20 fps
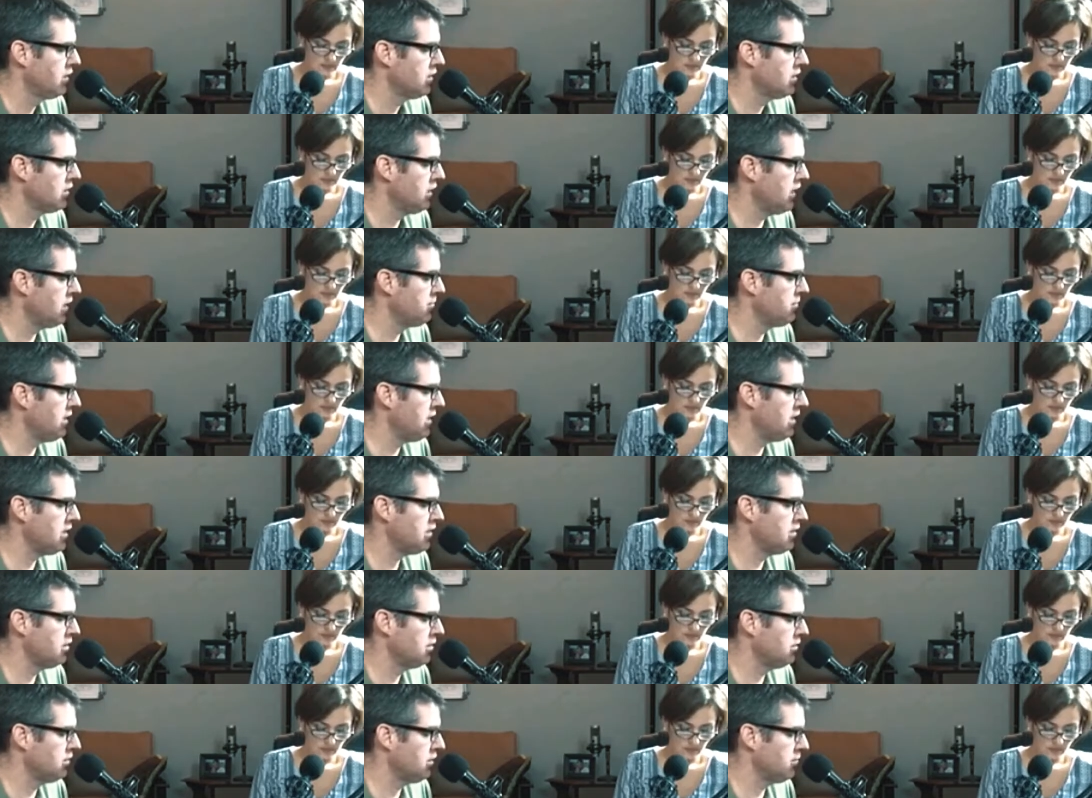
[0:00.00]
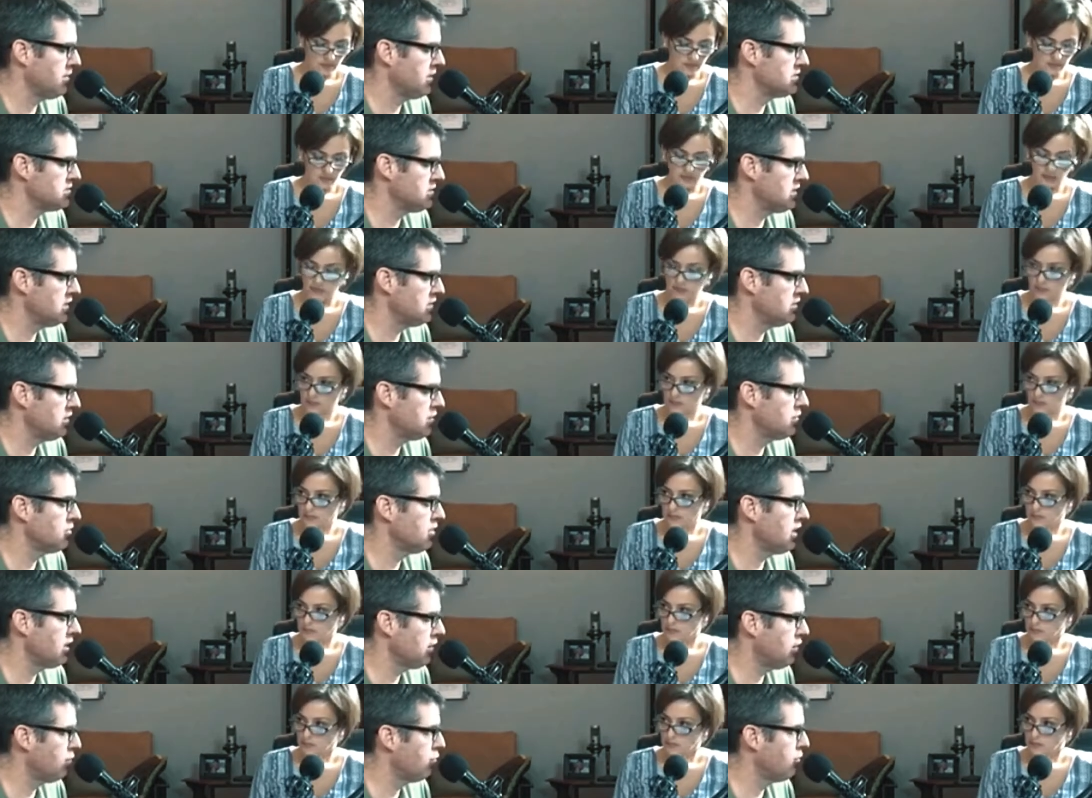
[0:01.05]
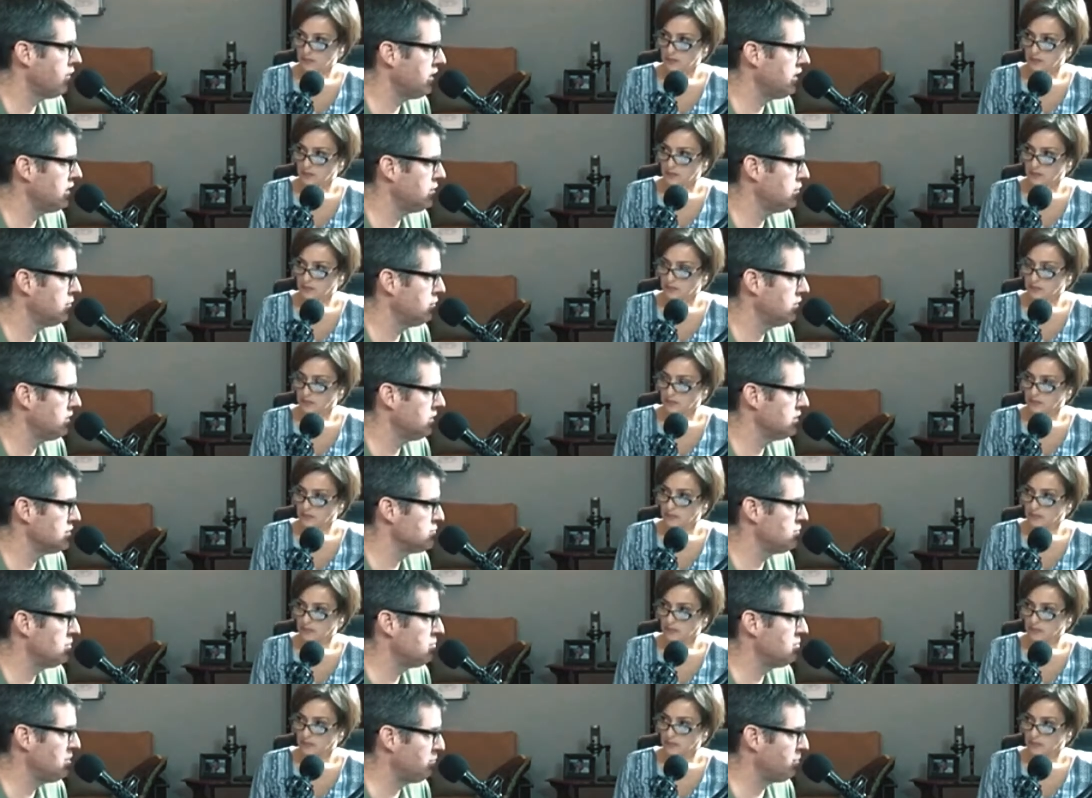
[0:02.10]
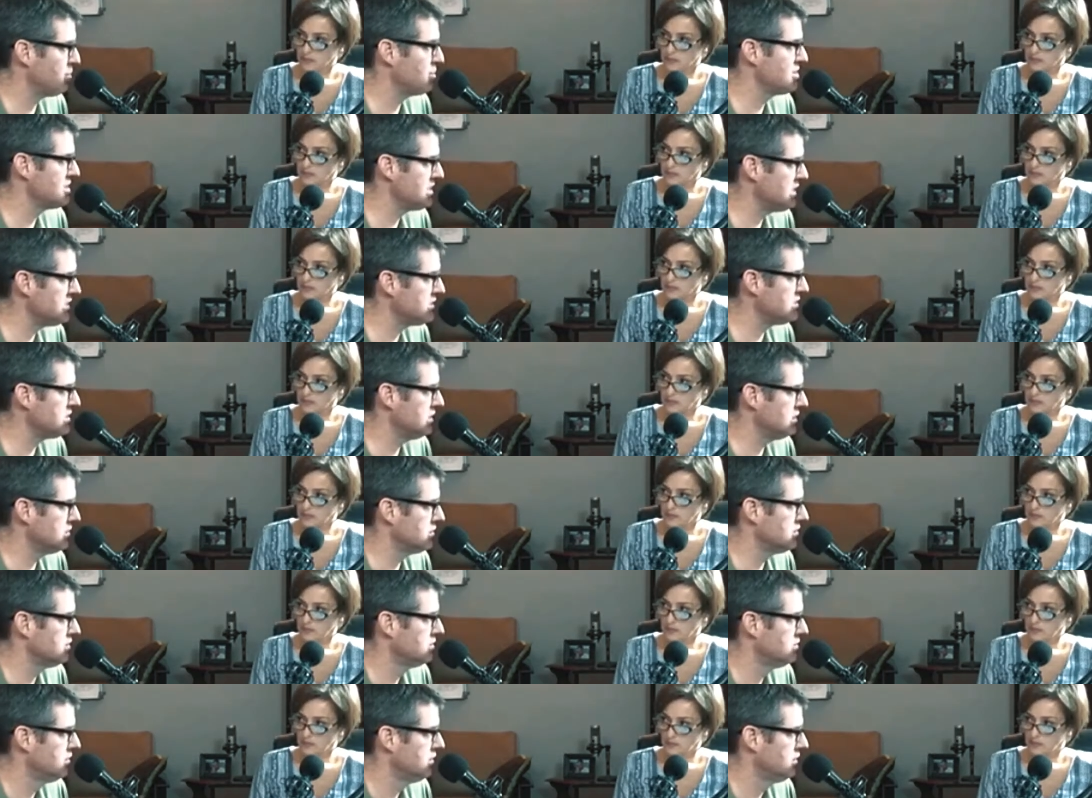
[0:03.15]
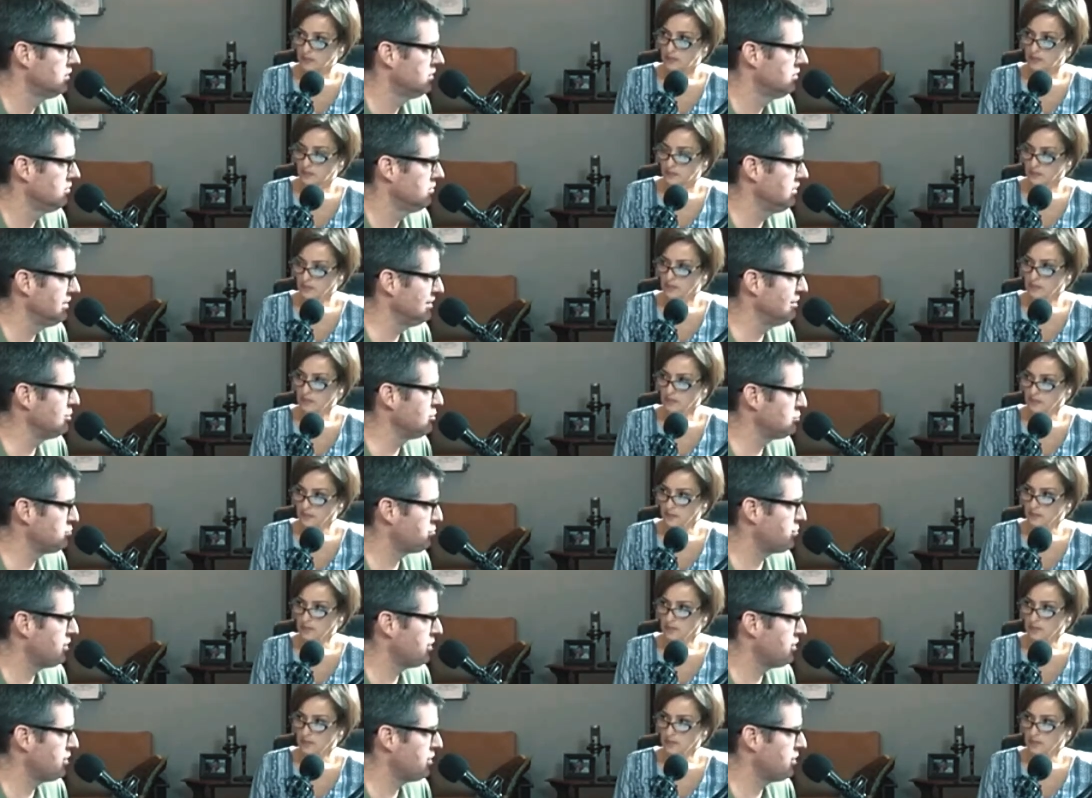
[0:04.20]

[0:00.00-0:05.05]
Speaker 1: I'm not I'm not saying that you're not already doing this, but be persistent mm-hmm. in those mm-hmm.